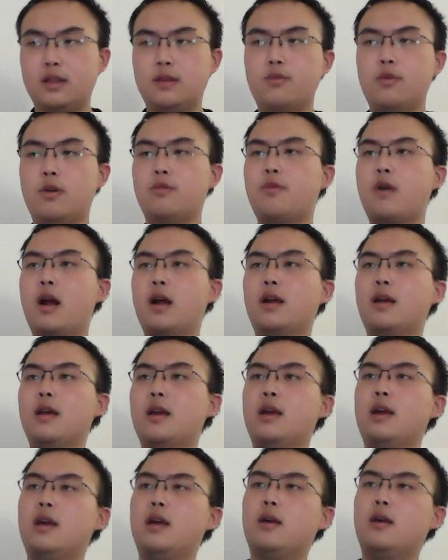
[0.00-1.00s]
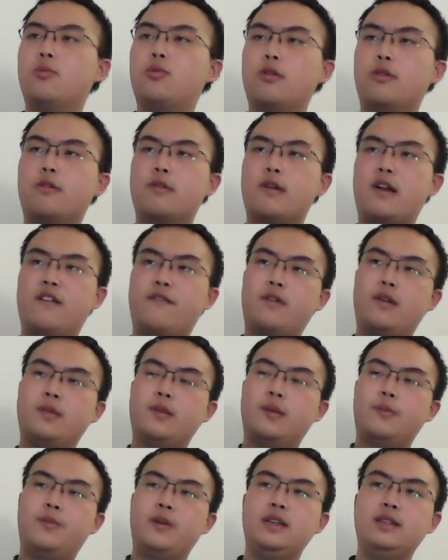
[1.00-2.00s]
It will run program from
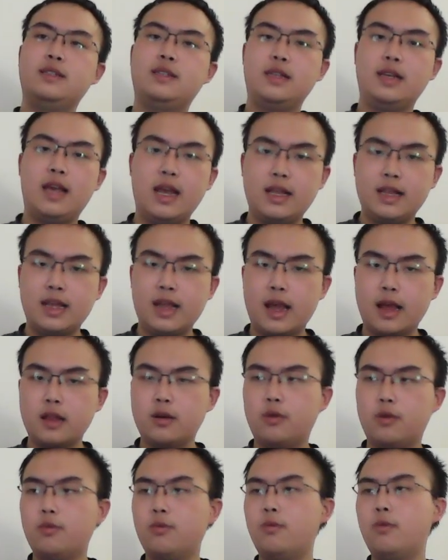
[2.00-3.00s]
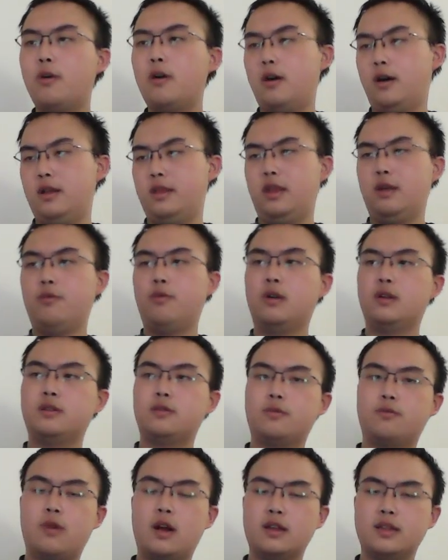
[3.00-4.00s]
the PC 8801. It will
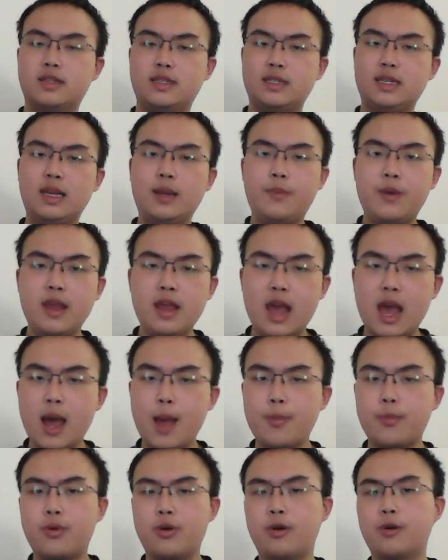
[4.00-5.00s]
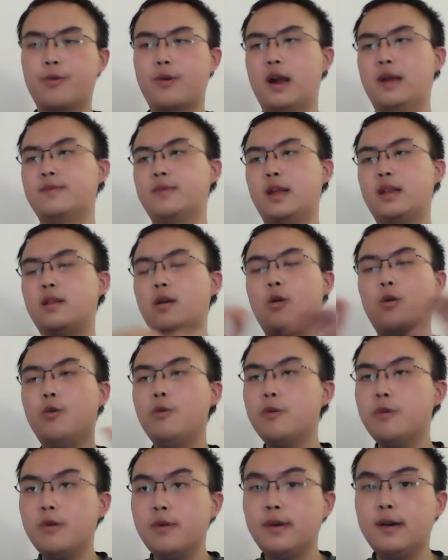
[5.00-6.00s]
run CPM programs and
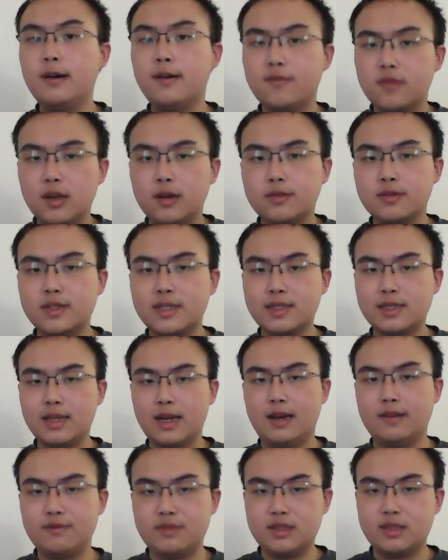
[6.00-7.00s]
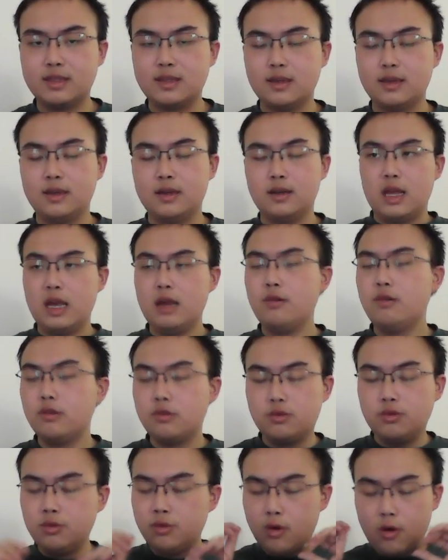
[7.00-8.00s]
all of those stuffs. It will
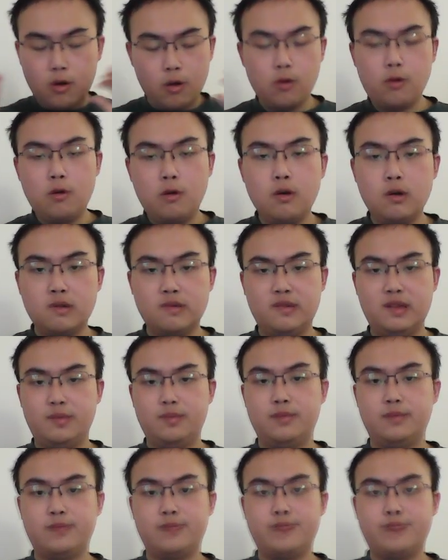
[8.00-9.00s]
do all of them.